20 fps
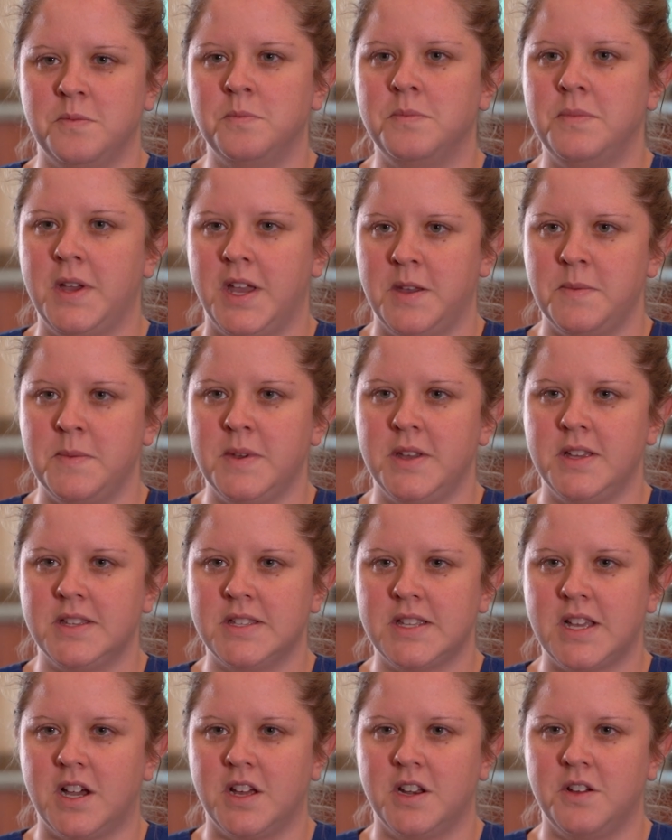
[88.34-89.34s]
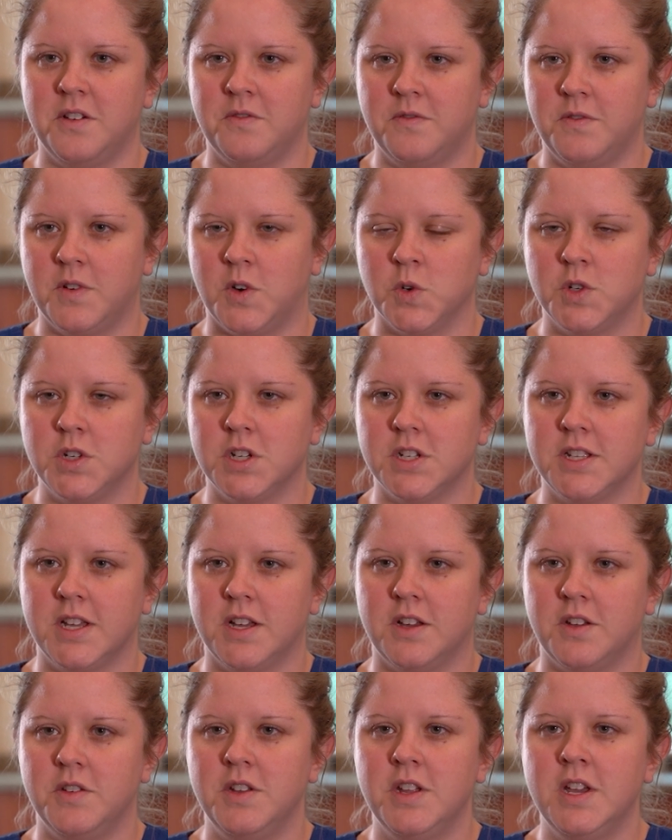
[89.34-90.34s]
baby side of
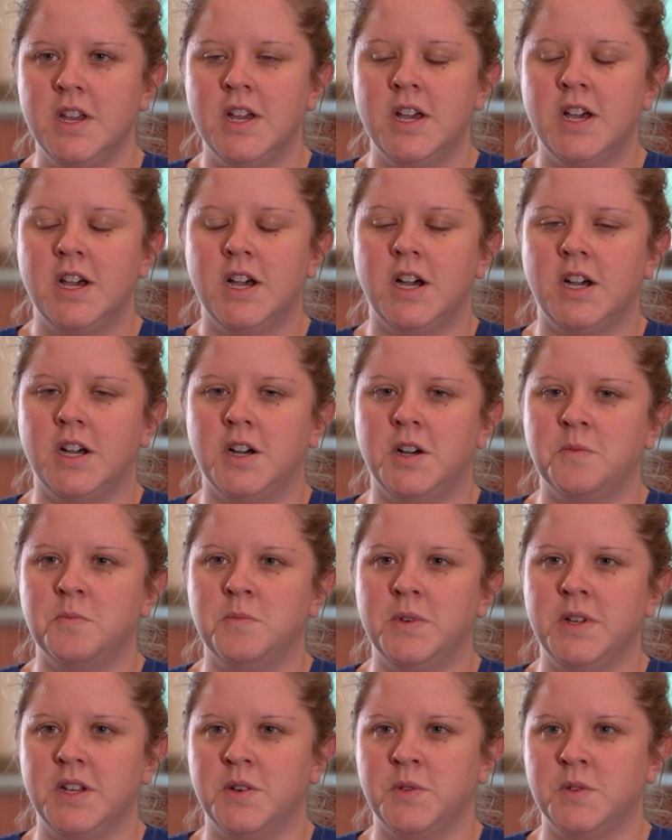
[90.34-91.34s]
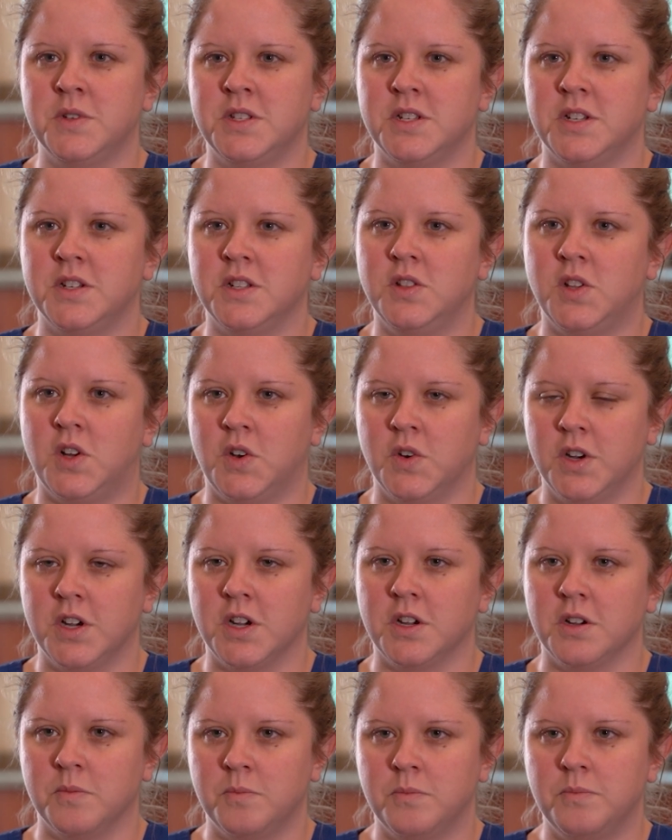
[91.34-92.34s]
ultrasound, but it was a
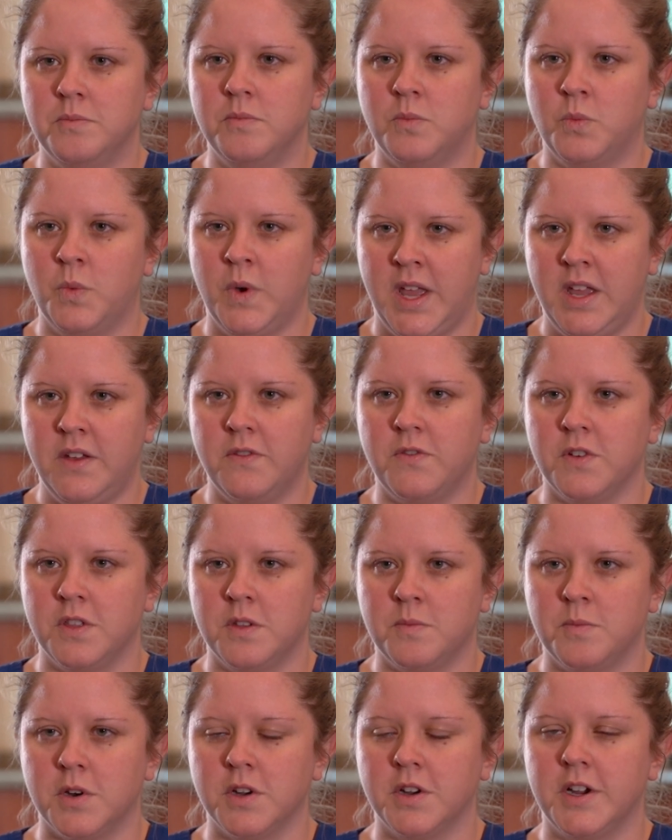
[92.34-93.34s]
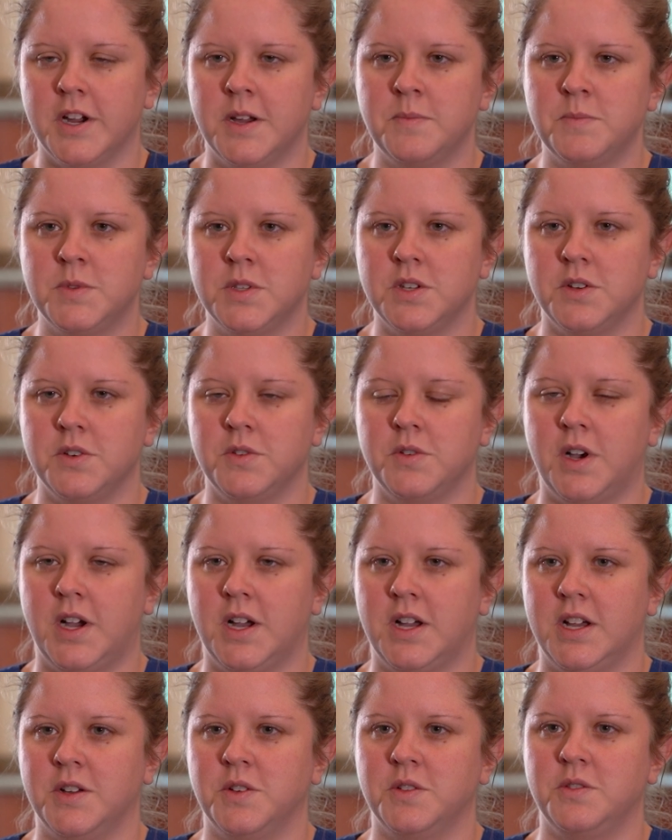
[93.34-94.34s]
longer wait for the program. So
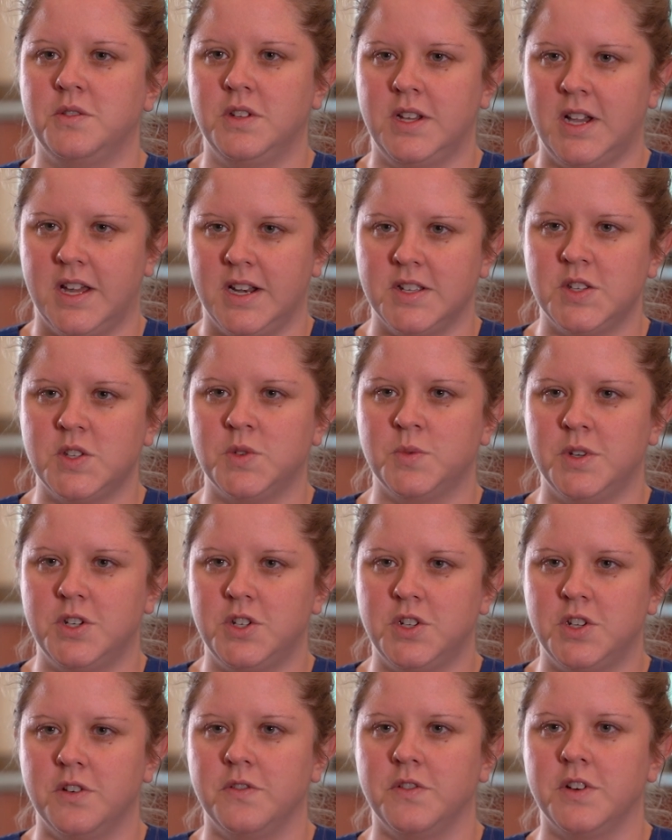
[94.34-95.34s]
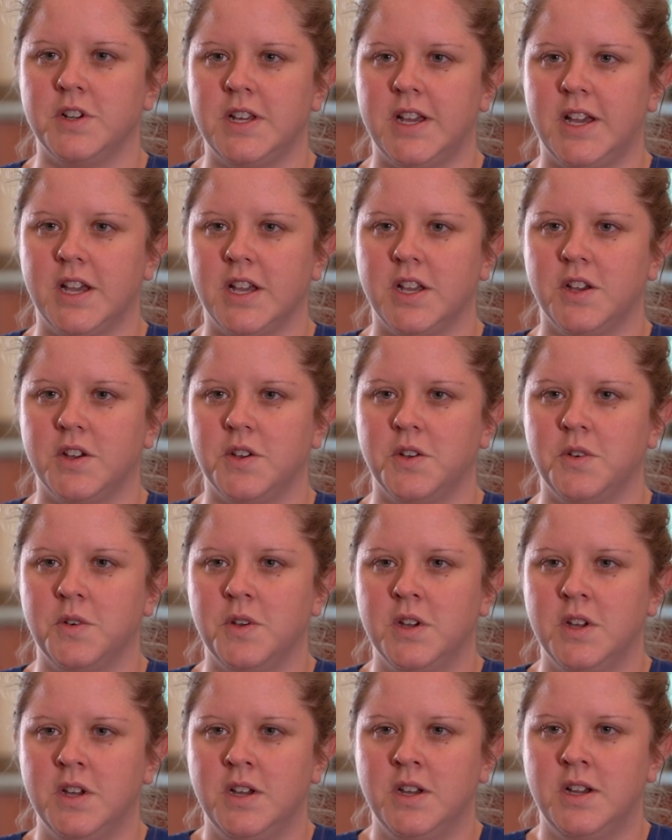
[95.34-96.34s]
I kind of switched over to echo
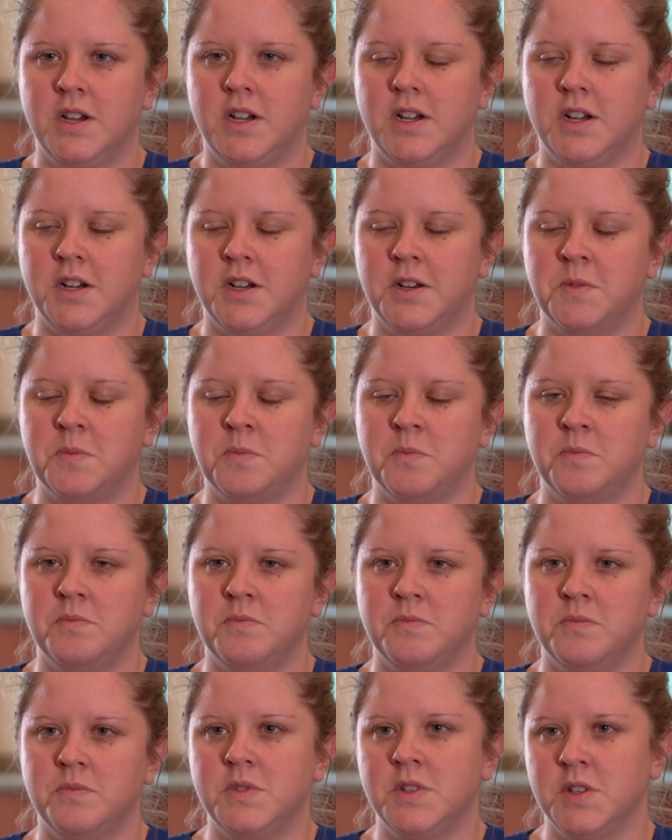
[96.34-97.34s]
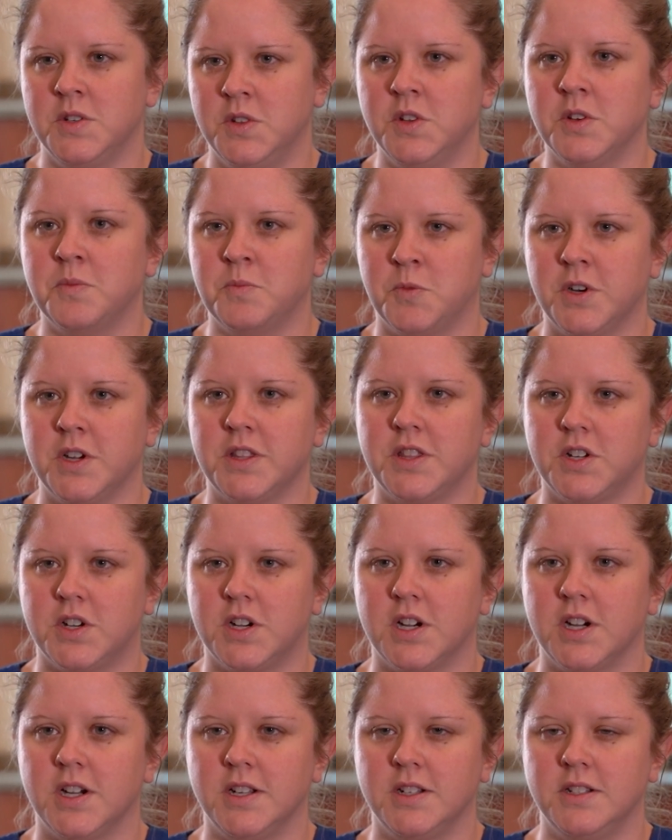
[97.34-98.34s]
to look more at the
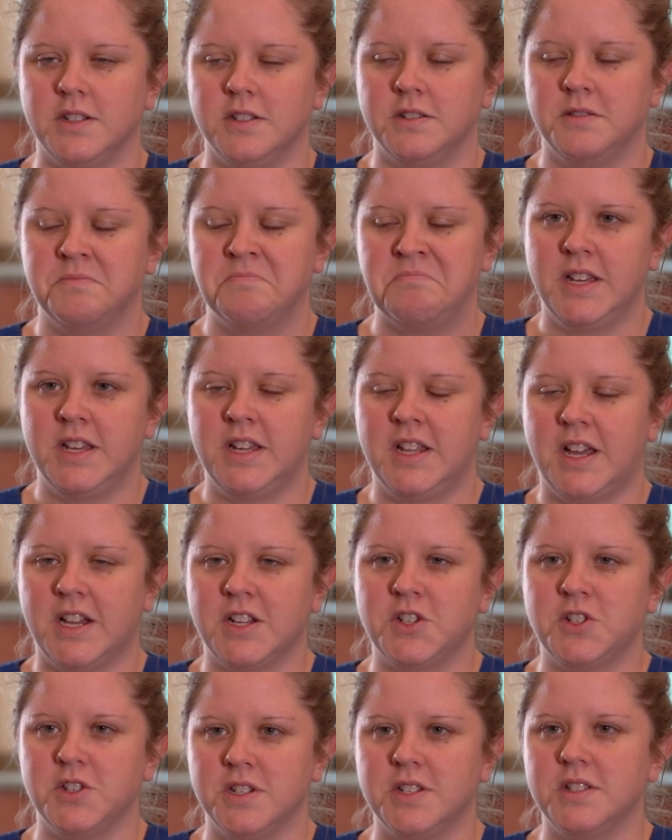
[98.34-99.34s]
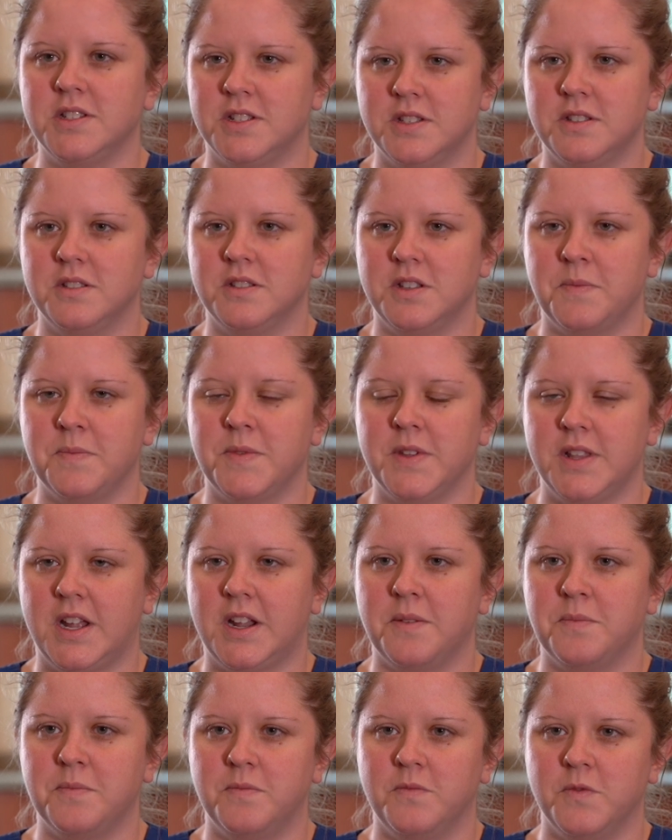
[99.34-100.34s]
heart. And it actually is something
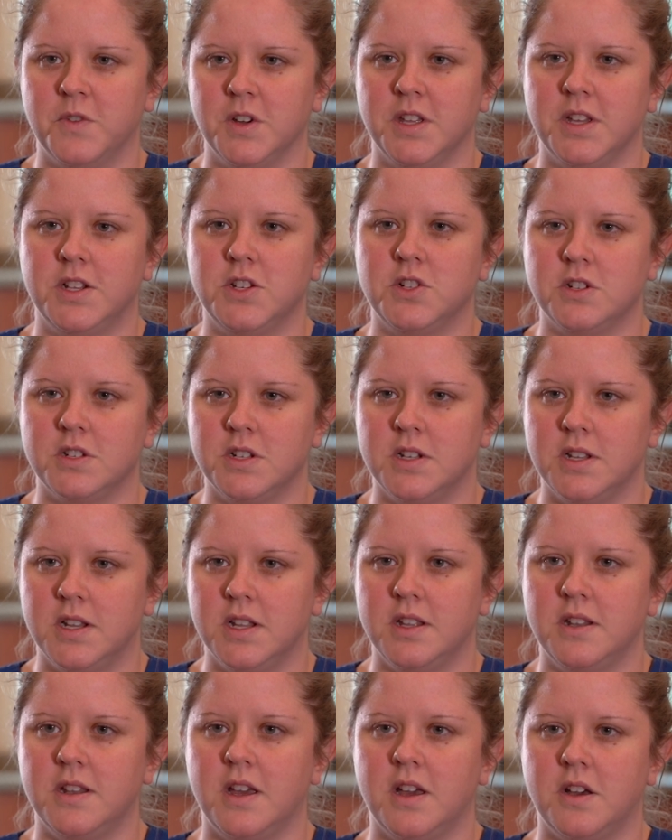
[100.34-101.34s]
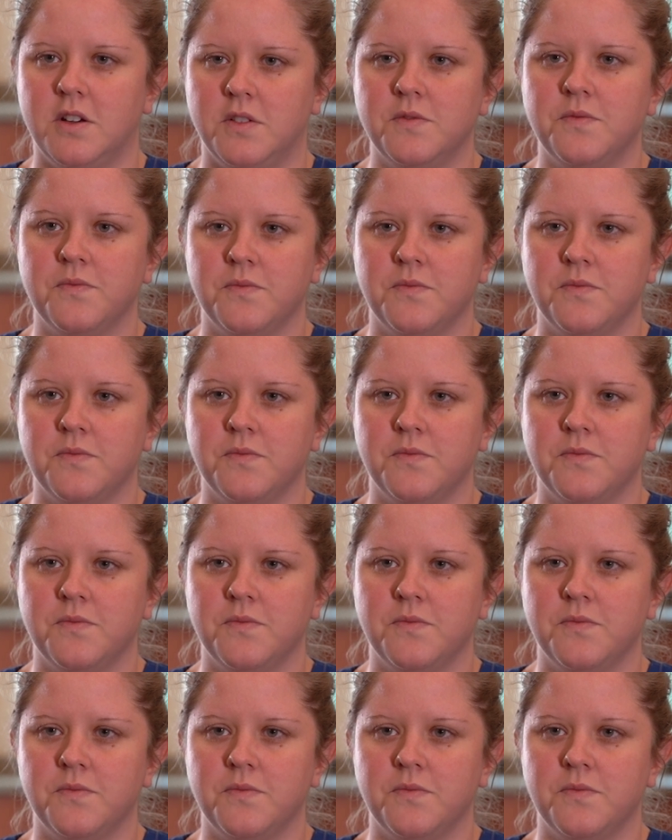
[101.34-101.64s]
that I'm really interested in now.